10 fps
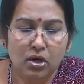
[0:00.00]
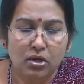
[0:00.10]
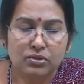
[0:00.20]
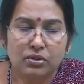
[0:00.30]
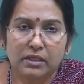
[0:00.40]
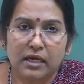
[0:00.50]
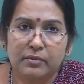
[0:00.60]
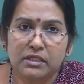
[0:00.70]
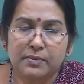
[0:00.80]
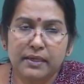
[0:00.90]
So, there
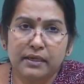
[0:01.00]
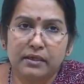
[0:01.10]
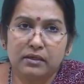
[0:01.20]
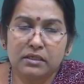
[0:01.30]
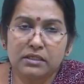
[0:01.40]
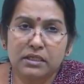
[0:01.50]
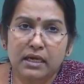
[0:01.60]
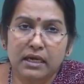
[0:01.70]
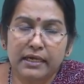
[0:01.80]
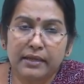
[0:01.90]
must be industry
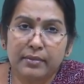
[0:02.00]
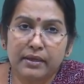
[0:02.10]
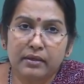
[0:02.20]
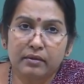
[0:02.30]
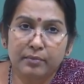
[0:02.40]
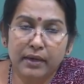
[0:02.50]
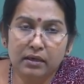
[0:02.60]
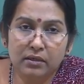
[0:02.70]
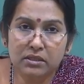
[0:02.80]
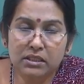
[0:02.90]
academia
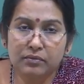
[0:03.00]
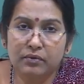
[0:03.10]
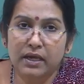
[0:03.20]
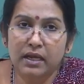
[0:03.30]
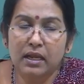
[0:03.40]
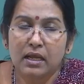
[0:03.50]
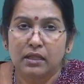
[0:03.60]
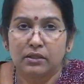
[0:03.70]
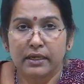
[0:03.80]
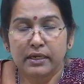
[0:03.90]
partnership, where
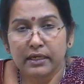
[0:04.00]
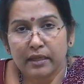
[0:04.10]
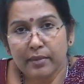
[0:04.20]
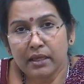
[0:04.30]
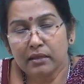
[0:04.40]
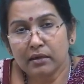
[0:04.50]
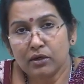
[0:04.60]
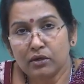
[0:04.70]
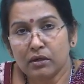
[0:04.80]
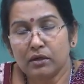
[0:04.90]
the academia,
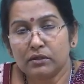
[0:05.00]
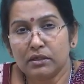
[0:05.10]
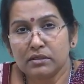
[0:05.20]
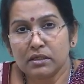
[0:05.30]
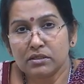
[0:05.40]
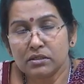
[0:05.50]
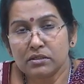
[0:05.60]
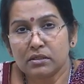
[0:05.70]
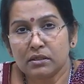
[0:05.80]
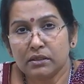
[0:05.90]
the researchers,
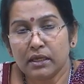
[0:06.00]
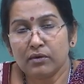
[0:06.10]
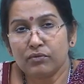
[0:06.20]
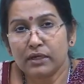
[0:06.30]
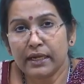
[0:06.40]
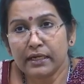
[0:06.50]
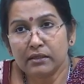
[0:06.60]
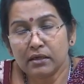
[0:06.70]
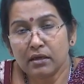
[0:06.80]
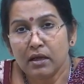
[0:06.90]
they would get
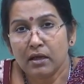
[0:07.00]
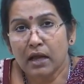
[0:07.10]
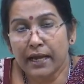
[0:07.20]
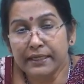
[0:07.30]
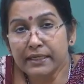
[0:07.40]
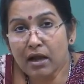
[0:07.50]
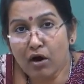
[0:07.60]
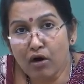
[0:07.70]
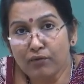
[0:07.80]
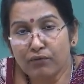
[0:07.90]
the idea
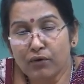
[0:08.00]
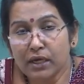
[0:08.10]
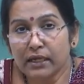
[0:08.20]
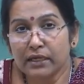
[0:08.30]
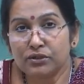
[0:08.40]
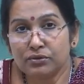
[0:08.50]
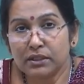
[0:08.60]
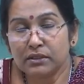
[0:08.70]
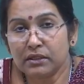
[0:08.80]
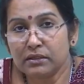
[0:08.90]
of what actually
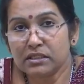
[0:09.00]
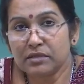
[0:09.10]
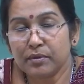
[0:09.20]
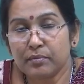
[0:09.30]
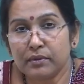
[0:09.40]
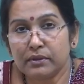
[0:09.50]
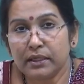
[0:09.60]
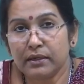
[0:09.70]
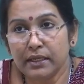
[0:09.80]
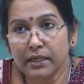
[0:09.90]
the industry people they
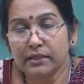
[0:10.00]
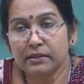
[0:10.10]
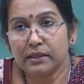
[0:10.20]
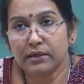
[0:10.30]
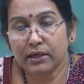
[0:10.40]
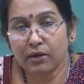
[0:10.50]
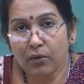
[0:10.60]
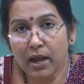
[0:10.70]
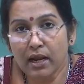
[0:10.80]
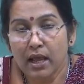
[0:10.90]
need, they
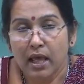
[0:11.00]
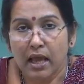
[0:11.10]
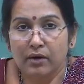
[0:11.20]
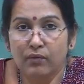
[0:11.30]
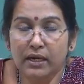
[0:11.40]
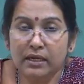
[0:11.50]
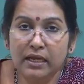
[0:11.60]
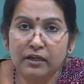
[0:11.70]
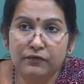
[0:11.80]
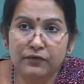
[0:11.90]
require, and what
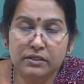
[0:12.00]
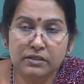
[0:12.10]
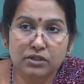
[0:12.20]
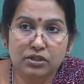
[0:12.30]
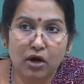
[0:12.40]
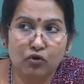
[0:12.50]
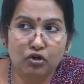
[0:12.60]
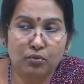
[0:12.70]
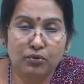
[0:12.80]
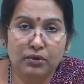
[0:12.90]
kind of research
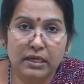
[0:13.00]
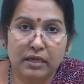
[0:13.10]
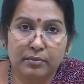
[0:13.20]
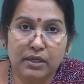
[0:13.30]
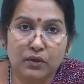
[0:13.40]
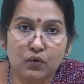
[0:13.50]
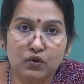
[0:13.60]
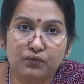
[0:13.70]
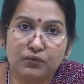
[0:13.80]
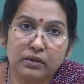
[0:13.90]
output can be
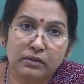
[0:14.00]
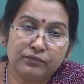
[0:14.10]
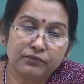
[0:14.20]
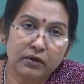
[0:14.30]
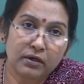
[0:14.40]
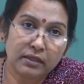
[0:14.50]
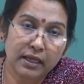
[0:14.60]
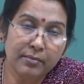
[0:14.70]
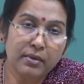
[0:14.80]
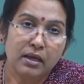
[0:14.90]
useful for
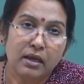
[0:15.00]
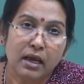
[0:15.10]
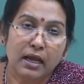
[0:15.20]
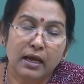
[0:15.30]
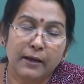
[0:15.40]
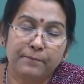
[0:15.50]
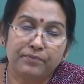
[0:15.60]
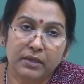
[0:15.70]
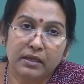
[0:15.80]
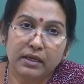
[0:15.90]
them
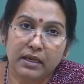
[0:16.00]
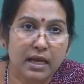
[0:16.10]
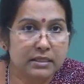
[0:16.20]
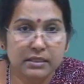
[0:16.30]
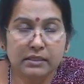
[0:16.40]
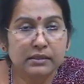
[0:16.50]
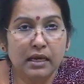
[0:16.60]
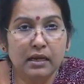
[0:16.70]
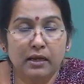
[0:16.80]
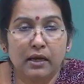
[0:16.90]
in enhancing their
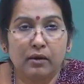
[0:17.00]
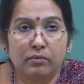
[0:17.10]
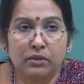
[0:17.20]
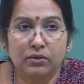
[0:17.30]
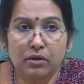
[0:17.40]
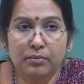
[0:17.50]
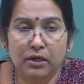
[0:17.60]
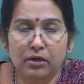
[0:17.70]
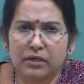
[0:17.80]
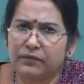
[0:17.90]

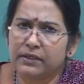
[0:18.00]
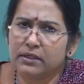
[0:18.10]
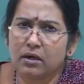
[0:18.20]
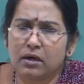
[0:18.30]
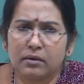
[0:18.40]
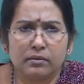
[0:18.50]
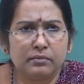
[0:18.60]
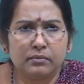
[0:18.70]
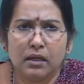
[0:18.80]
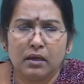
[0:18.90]
productivity
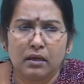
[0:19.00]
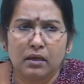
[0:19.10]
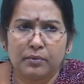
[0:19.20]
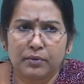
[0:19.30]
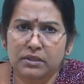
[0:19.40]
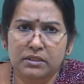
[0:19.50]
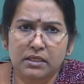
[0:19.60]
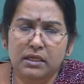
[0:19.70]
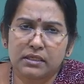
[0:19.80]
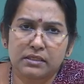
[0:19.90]
or
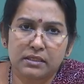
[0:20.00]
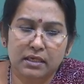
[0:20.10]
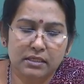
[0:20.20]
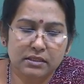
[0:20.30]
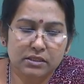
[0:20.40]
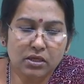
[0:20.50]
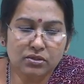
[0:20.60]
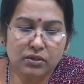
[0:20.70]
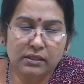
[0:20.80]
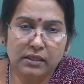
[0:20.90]
processing, etc., etc.
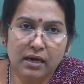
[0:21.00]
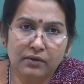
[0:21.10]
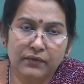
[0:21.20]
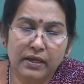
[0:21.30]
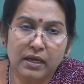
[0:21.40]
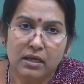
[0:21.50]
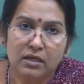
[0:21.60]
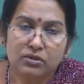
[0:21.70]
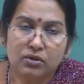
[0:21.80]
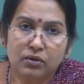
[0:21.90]
So, in that way,
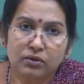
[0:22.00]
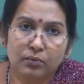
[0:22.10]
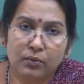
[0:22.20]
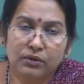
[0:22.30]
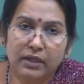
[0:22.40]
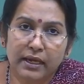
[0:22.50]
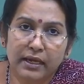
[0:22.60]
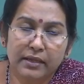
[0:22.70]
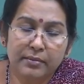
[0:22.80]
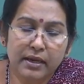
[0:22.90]
so both the
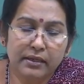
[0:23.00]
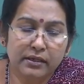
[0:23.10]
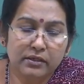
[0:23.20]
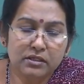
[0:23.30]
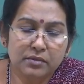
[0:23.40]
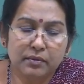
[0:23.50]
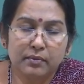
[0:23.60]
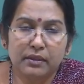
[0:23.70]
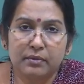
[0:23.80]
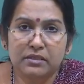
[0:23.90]
academia and industry people,
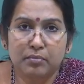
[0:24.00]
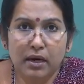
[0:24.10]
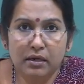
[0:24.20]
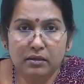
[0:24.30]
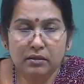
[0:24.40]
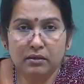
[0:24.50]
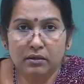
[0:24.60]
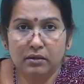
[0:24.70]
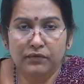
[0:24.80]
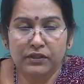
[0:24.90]
they must partner
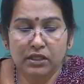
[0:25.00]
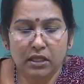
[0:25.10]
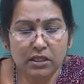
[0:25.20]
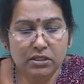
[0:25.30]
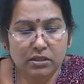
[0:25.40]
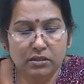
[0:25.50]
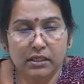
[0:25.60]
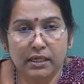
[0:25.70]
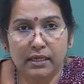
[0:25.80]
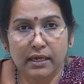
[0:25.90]
with each other
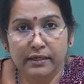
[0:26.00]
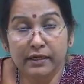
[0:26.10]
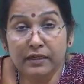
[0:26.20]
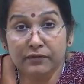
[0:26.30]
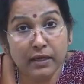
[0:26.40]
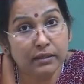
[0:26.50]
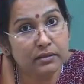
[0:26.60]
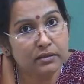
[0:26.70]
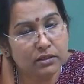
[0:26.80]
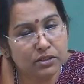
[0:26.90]
in identifying the
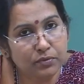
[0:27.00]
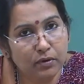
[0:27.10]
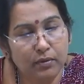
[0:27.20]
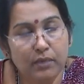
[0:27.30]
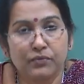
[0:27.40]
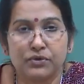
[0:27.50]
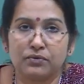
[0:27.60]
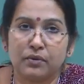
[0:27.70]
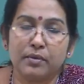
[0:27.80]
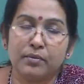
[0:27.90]
research problem which
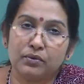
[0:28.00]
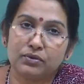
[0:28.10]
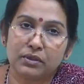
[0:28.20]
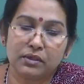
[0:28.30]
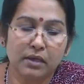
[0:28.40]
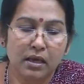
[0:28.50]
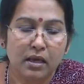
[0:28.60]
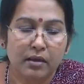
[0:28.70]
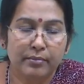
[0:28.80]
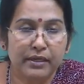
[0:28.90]
will be mutually
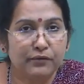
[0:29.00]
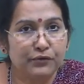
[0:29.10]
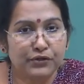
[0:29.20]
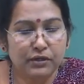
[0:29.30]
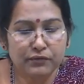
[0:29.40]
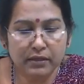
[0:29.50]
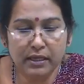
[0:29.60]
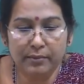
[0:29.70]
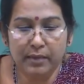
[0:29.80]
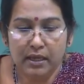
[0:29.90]
beneficial for them.